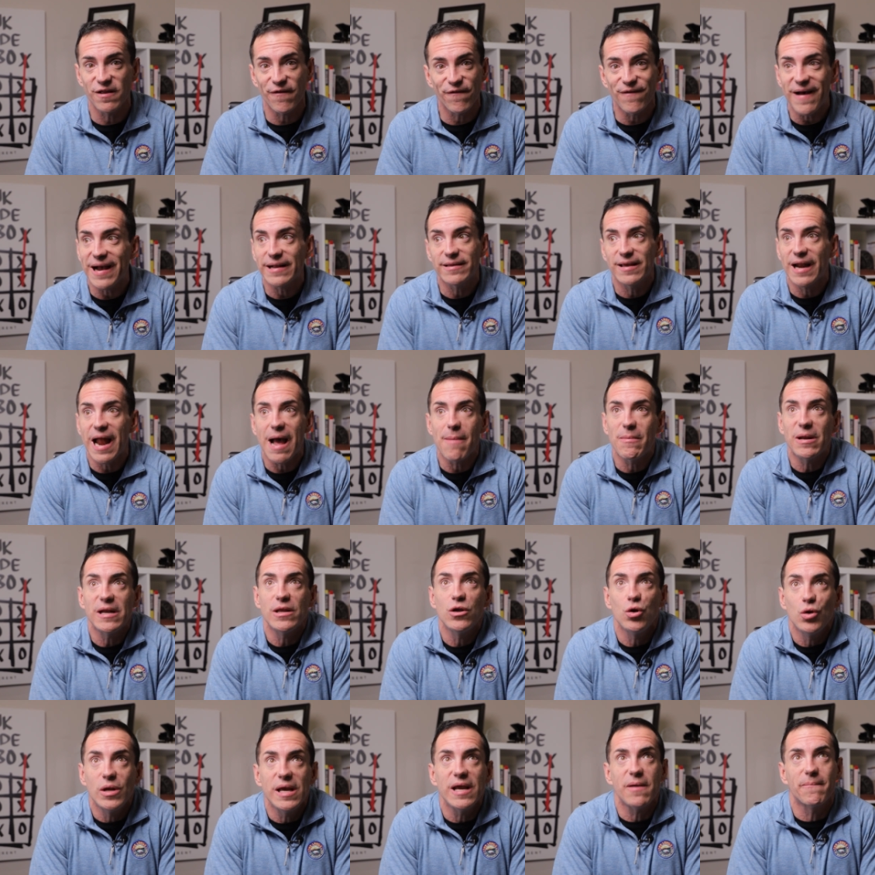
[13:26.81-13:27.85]
And the fact that I'm in
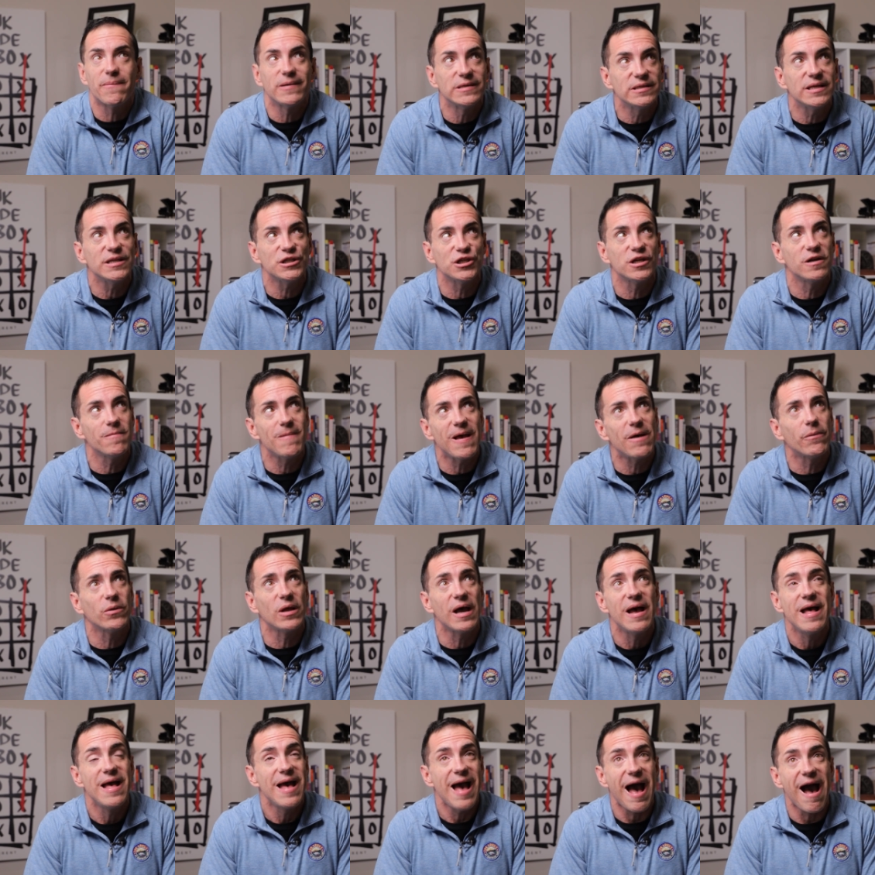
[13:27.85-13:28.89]
a unique position to be able
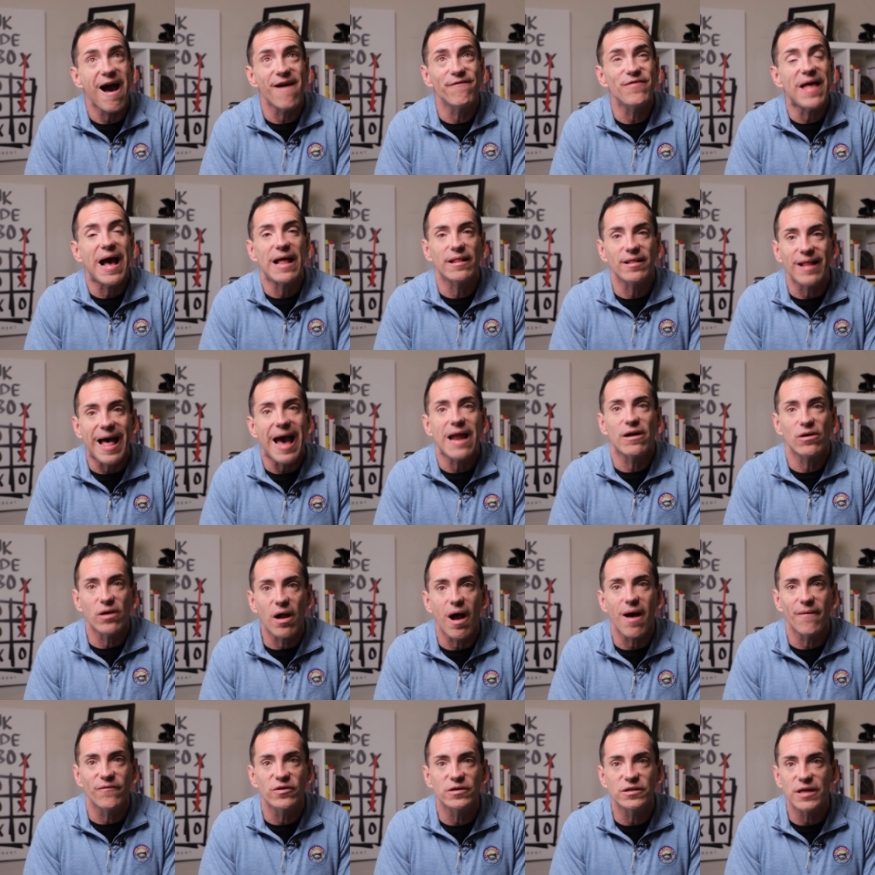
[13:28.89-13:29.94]
to have that latter
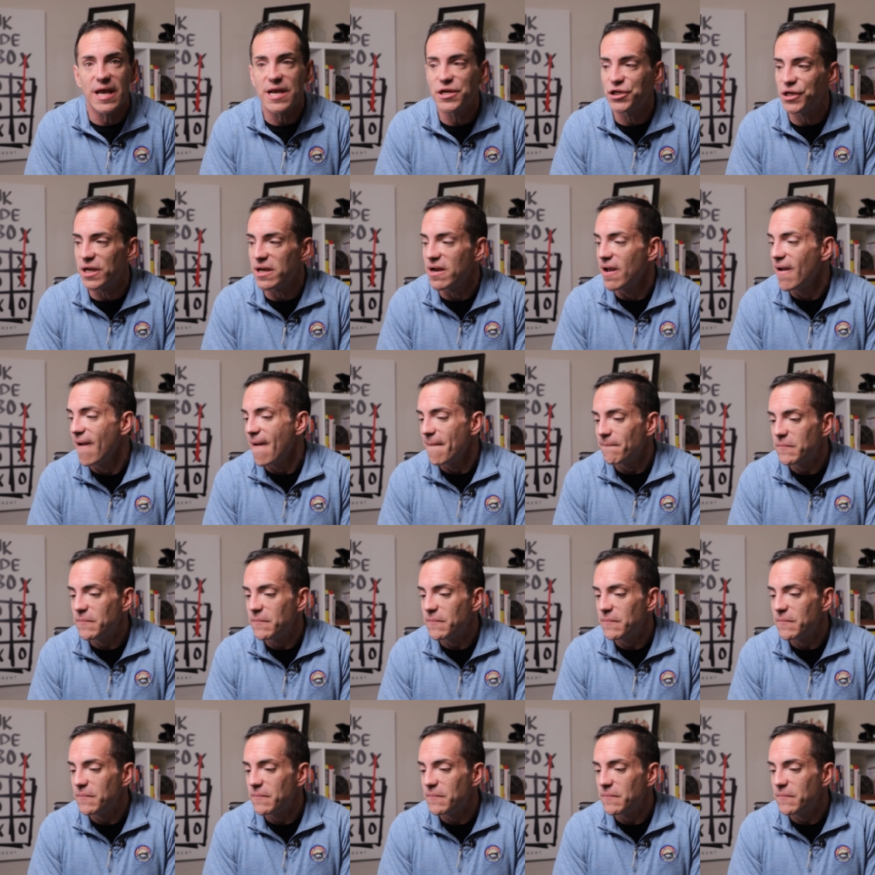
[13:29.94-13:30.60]
conversation